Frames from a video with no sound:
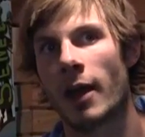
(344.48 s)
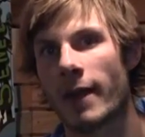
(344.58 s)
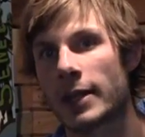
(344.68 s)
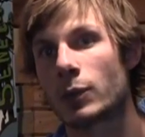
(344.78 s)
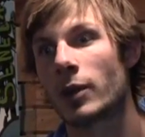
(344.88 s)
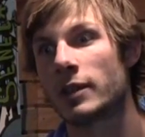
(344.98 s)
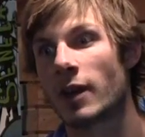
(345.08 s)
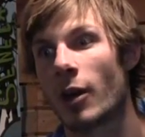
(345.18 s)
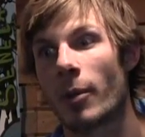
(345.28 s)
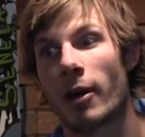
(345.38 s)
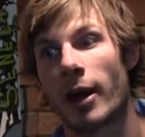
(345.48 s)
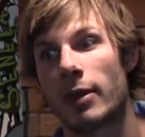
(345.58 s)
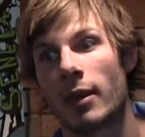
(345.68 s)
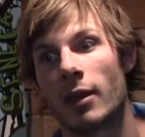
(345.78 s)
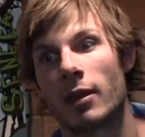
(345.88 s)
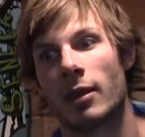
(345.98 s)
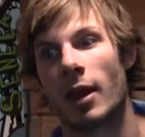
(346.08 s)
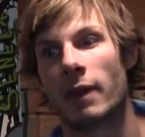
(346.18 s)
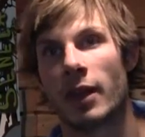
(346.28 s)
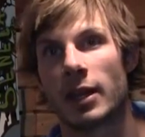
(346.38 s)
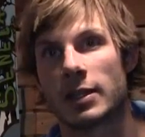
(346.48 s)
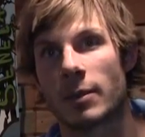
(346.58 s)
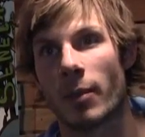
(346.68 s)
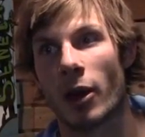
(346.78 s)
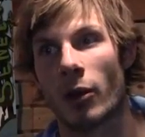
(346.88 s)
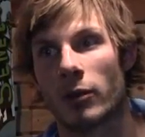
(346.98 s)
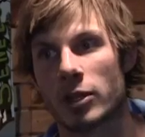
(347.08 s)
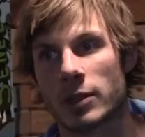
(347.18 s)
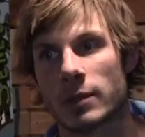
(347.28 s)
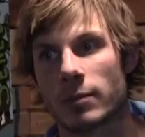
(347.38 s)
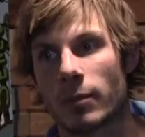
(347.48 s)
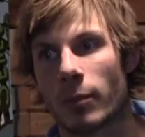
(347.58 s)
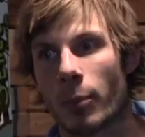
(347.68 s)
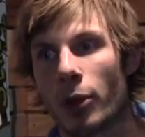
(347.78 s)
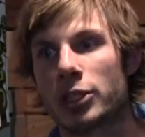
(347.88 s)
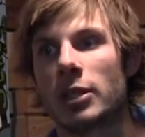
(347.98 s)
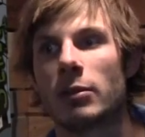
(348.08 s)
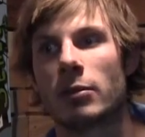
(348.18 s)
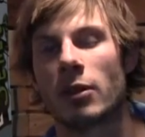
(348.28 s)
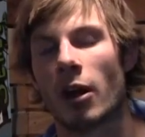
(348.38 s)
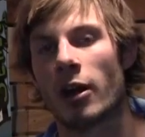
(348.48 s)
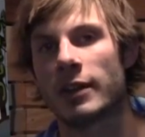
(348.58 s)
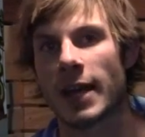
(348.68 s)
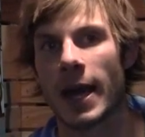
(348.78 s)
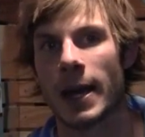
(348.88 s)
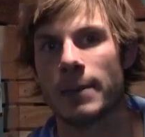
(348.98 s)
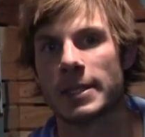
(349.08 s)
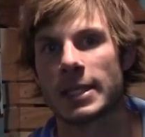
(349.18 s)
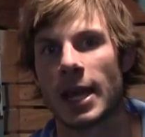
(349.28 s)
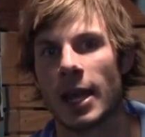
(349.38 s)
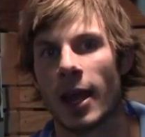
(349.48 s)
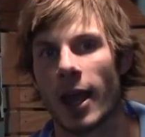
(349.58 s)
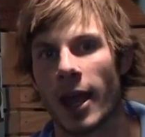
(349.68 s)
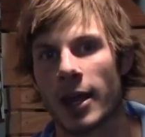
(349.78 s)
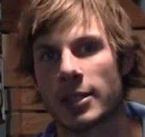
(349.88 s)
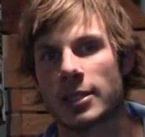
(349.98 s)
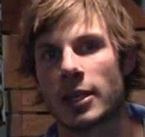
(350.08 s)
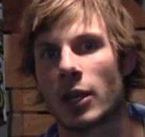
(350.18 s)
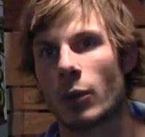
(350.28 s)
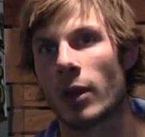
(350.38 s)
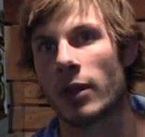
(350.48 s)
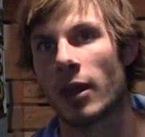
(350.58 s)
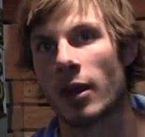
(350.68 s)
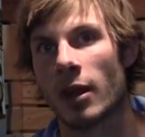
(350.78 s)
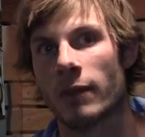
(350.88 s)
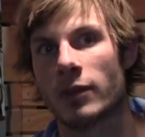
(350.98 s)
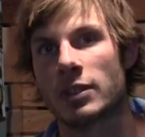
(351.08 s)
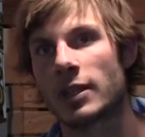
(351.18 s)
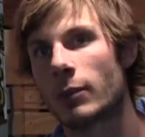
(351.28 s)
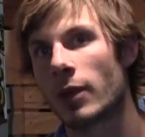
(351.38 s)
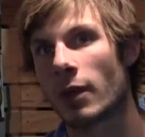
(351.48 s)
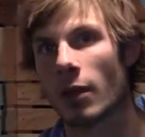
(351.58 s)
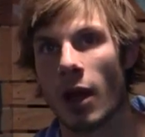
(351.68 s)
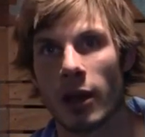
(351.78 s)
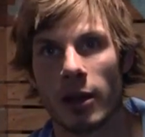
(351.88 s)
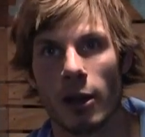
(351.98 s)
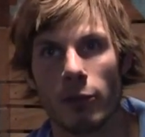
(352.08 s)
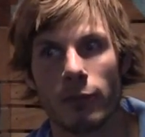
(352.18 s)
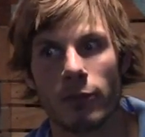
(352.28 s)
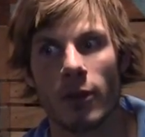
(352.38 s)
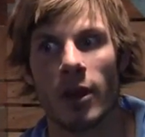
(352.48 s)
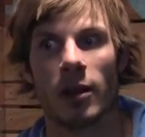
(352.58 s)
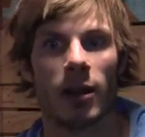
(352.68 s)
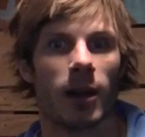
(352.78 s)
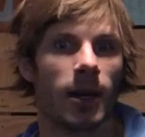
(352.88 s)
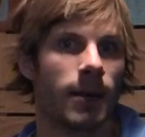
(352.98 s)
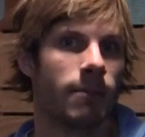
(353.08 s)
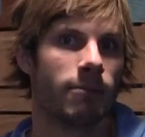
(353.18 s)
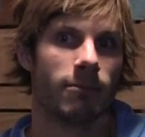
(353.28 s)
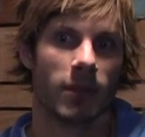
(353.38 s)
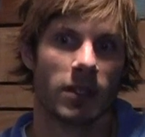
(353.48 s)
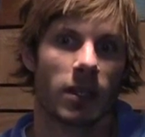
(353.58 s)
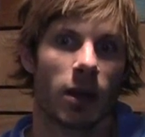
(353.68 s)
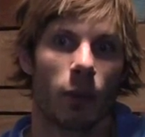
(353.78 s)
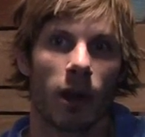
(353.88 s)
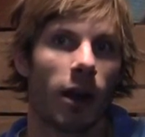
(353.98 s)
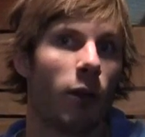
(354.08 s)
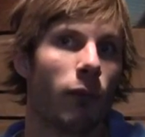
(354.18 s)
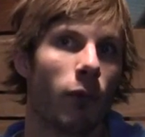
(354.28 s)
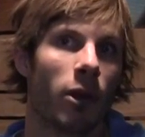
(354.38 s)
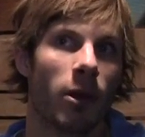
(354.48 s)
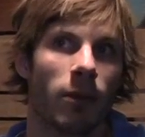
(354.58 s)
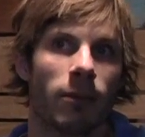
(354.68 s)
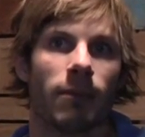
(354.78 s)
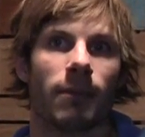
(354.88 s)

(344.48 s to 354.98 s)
And that's what it's all about, I think. I think it's about just pushing through the hard times and sticking with it. And if you stick with it long enough, it's going to work out for you.